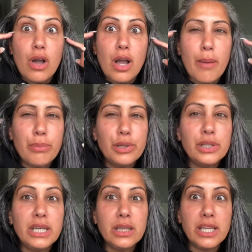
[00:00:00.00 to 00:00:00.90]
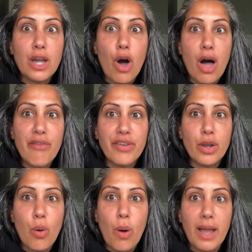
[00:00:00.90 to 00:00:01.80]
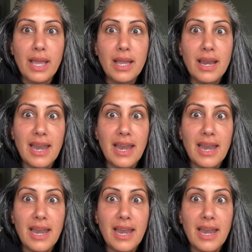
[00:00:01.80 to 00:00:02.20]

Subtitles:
completely off and quiet.